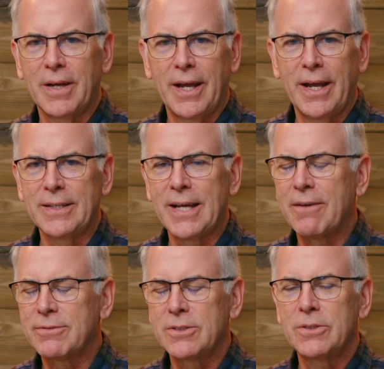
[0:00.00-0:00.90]
And
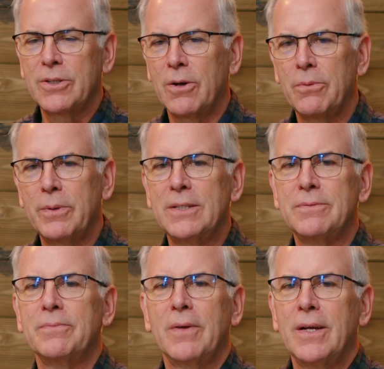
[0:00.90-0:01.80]
after,
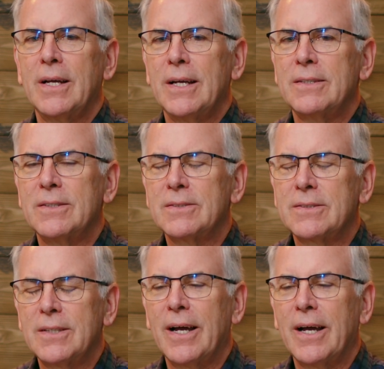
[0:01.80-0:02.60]
we just,